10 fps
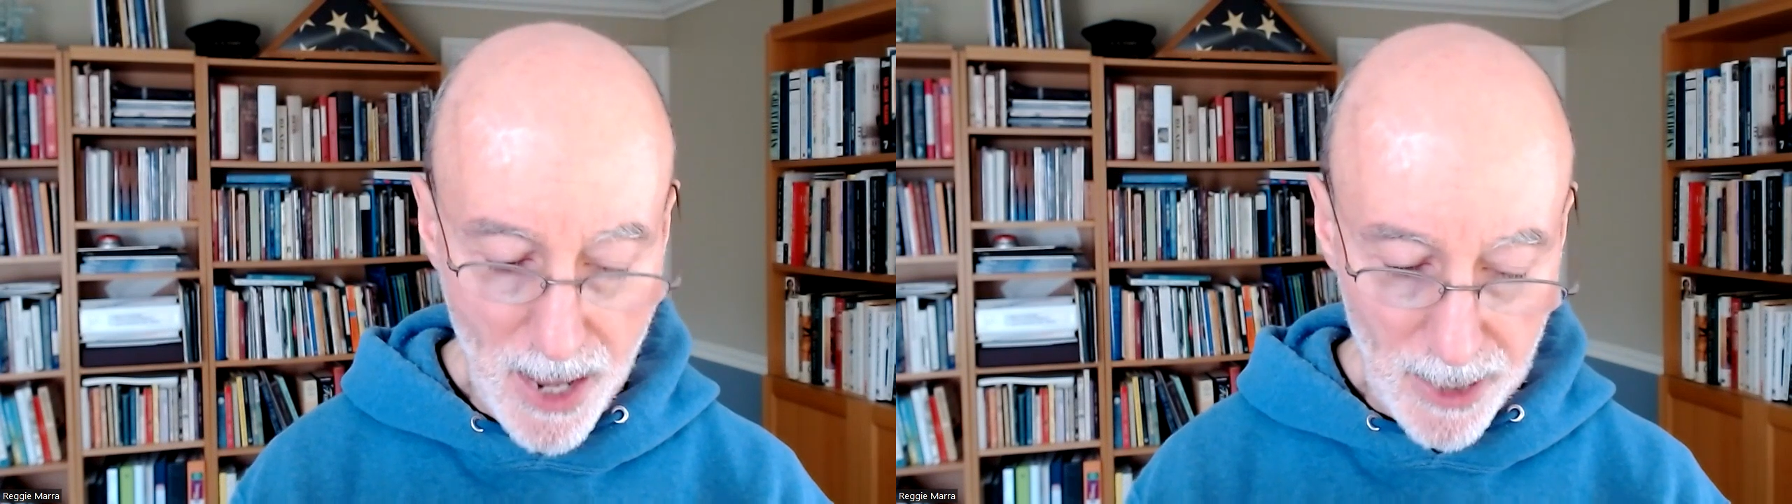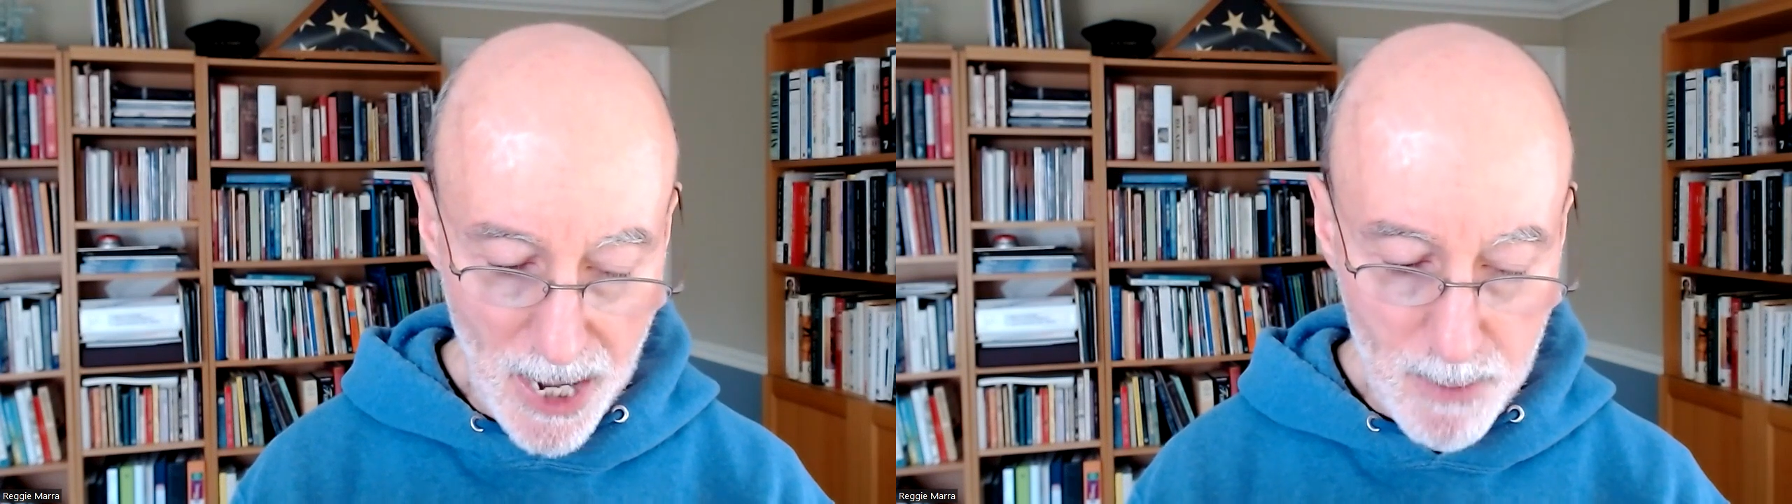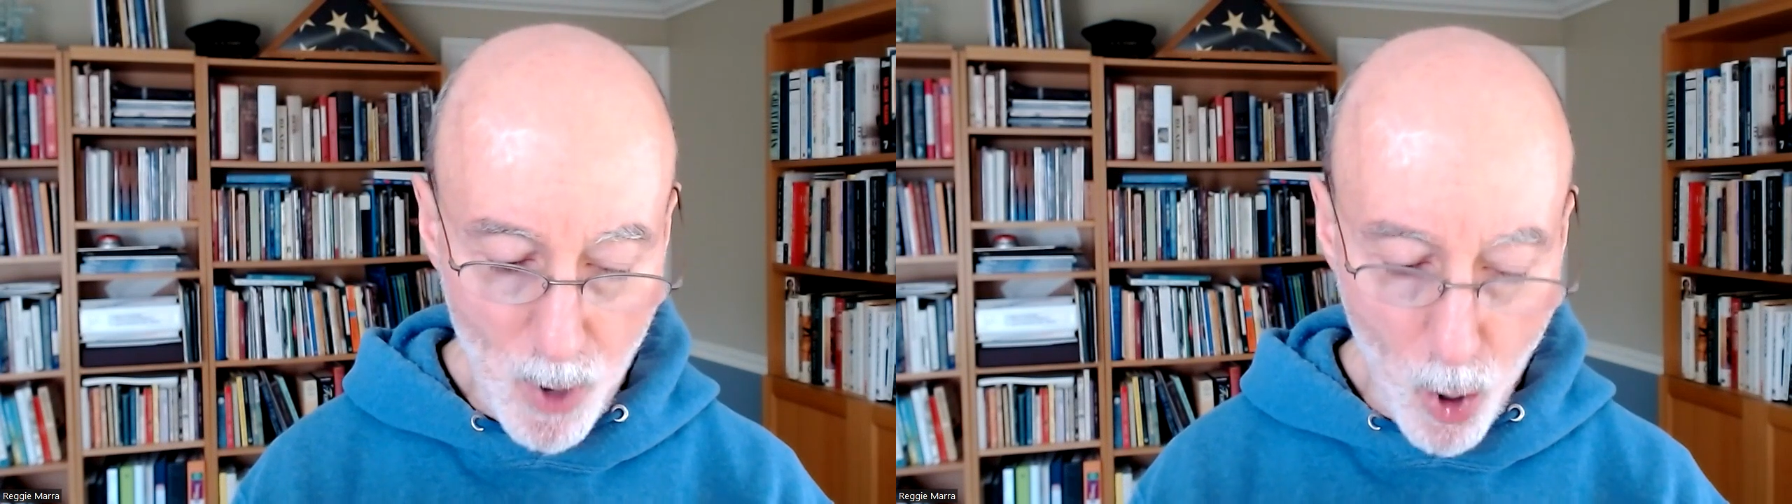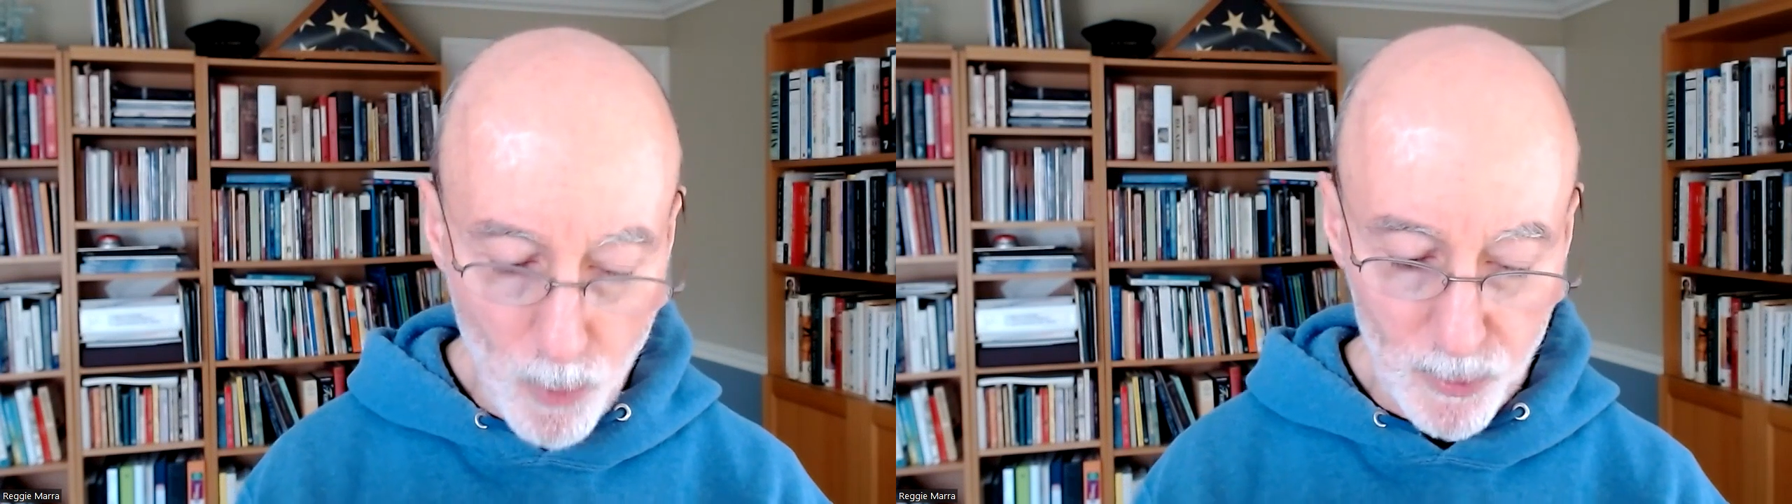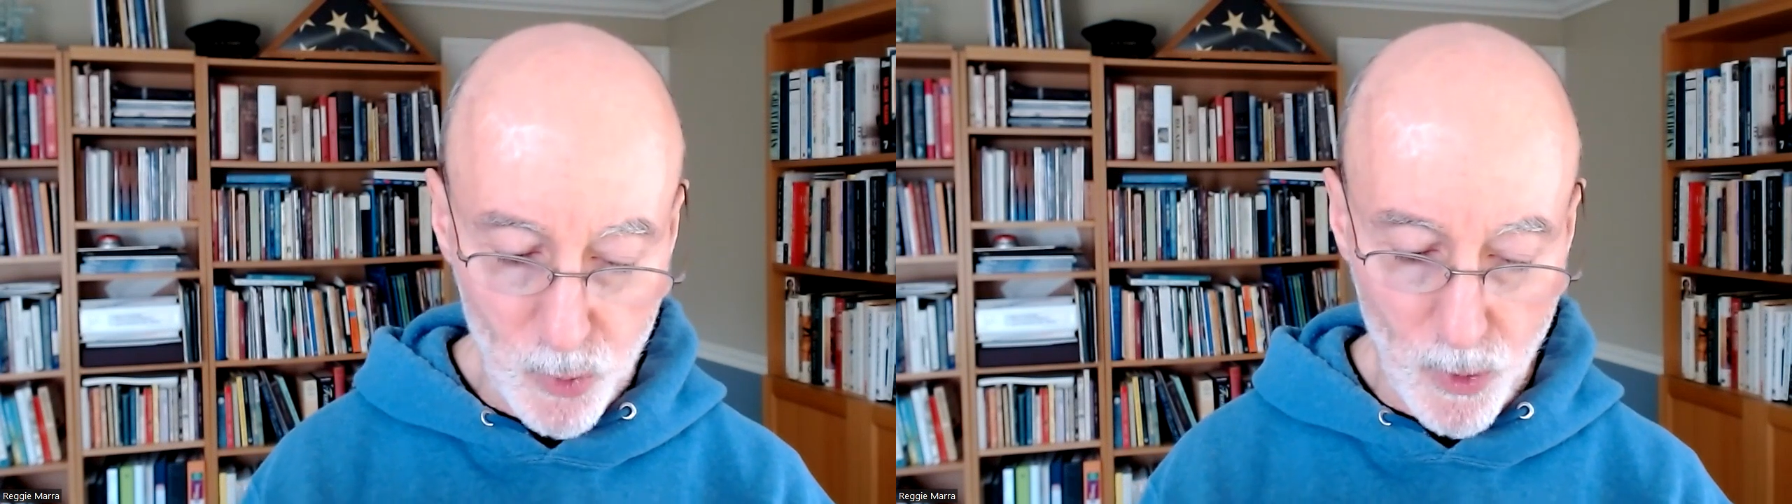Came
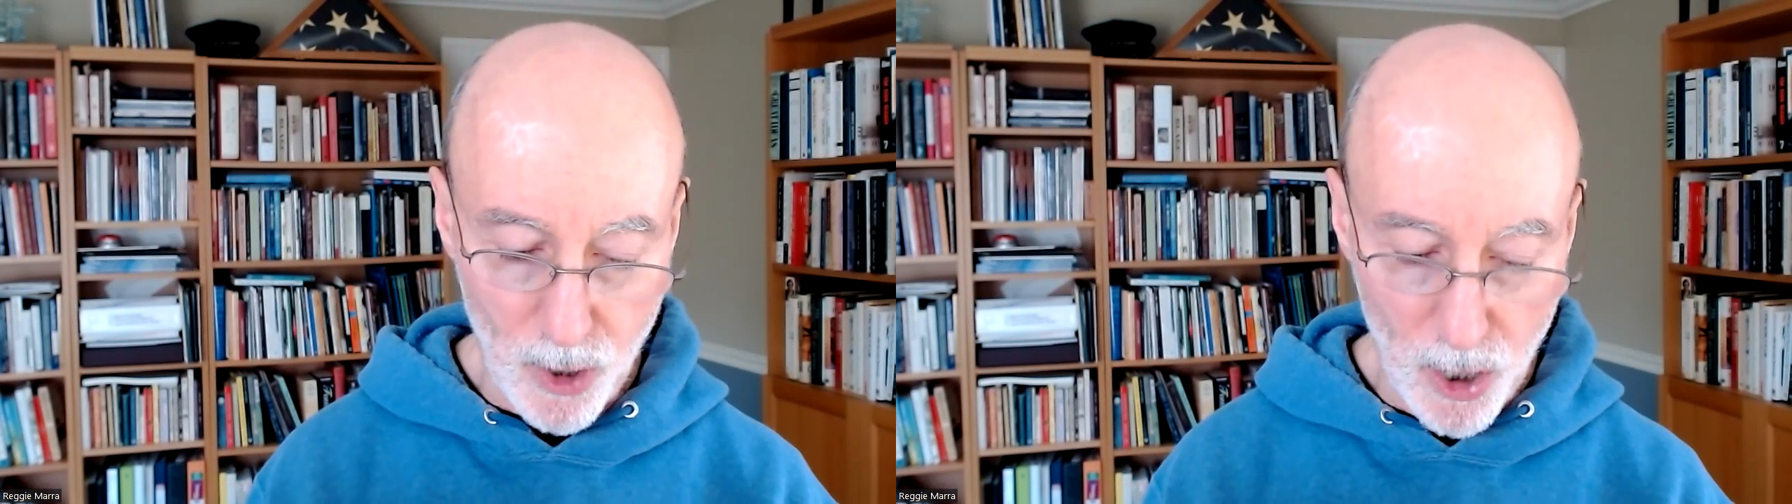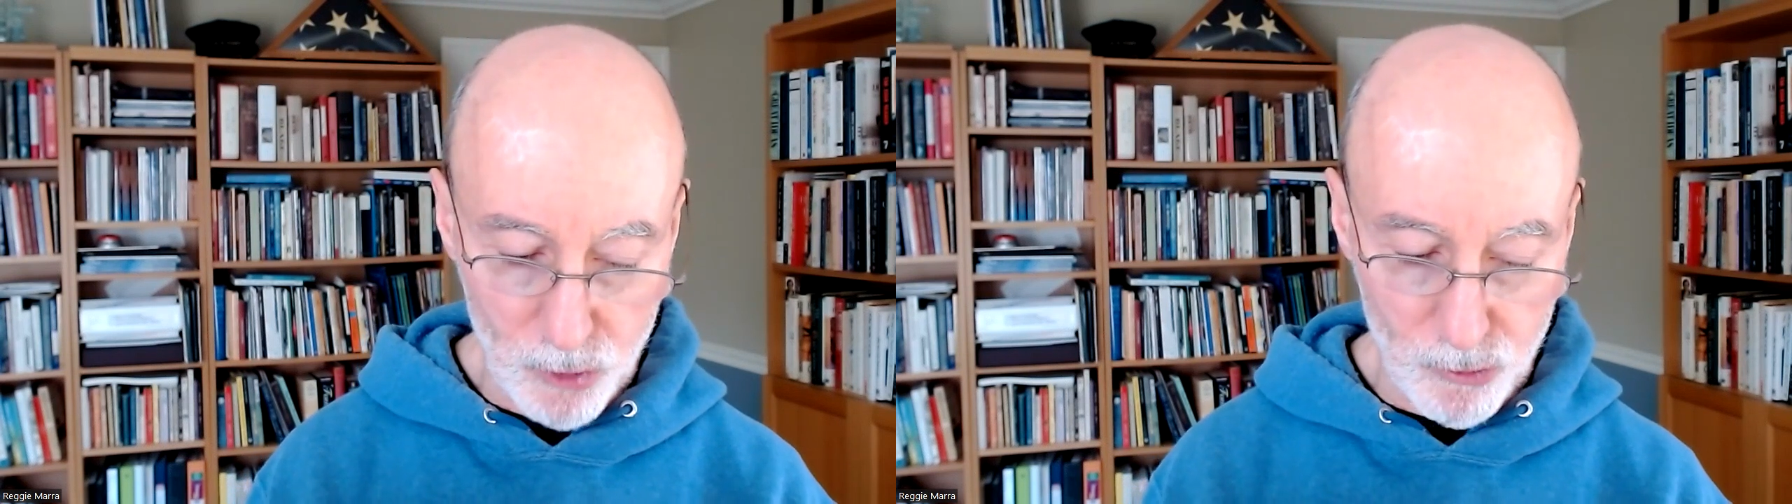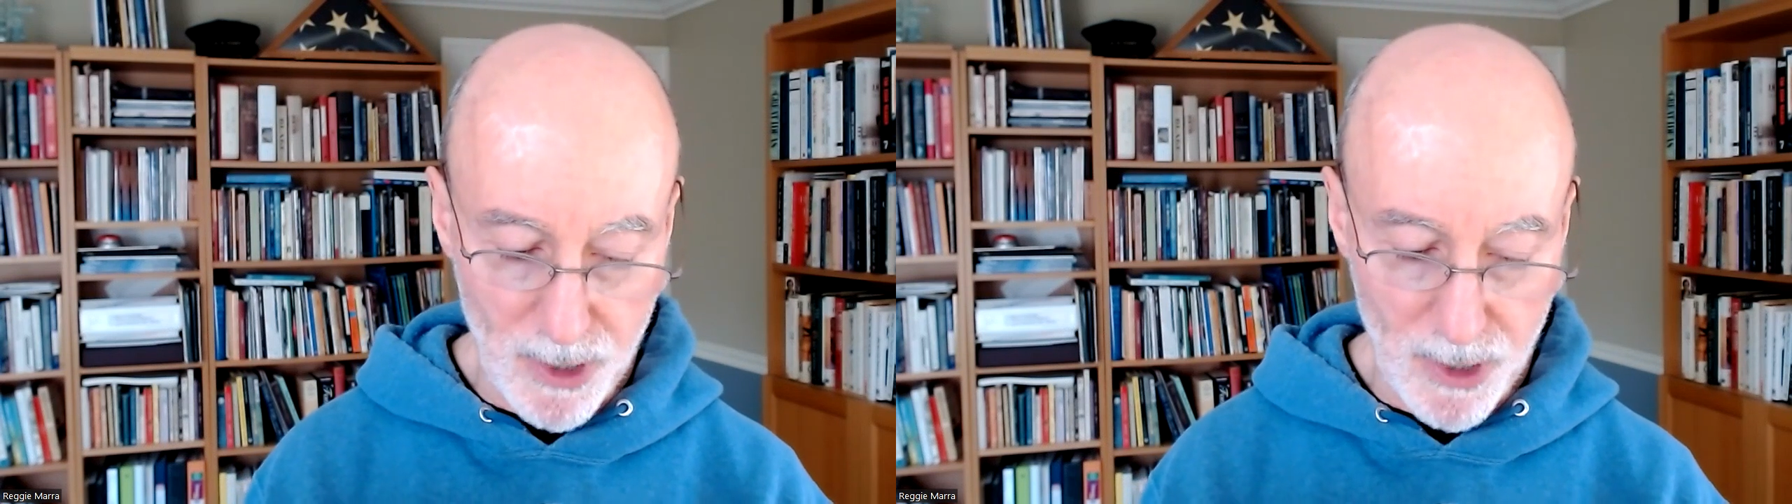home to a country